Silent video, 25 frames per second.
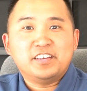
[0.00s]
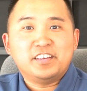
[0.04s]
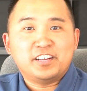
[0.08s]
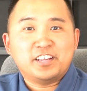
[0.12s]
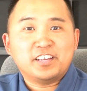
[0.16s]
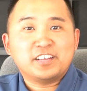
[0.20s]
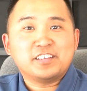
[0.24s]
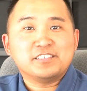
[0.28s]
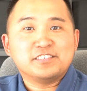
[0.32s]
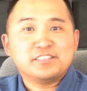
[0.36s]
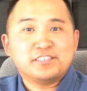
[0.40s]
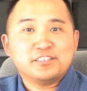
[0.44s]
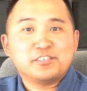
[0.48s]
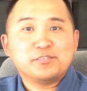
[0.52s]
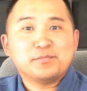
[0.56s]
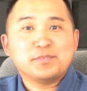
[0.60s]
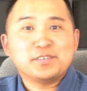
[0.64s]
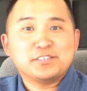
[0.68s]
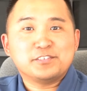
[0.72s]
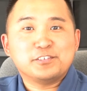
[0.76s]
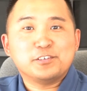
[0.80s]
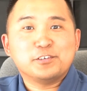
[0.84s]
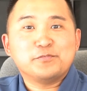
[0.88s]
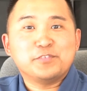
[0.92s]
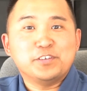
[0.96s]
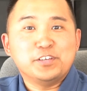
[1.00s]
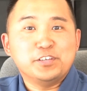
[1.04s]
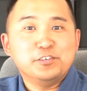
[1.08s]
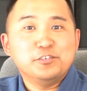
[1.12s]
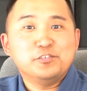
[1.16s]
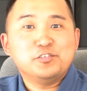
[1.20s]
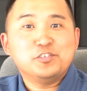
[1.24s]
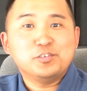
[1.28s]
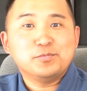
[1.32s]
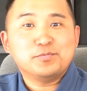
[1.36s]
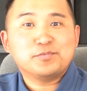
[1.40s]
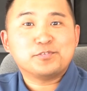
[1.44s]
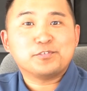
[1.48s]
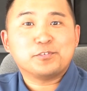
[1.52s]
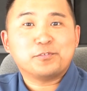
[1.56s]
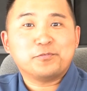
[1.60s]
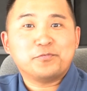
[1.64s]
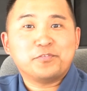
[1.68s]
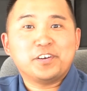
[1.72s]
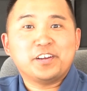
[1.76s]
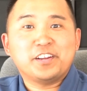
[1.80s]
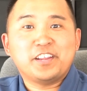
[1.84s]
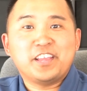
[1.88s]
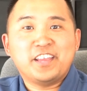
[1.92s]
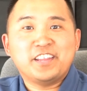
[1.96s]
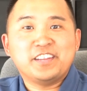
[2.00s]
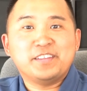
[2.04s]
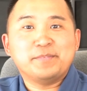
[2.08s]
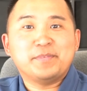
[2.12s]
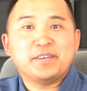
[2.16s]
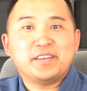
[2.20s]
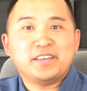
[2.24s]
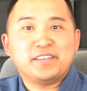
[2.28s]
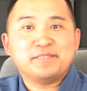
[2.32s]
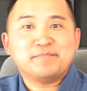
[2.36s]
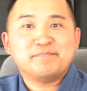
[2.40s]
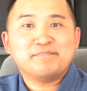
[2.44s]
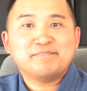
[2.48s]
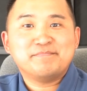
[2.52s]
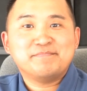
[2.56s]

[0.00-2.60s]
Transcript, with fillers: and I consider myself a YouTube certified handyman.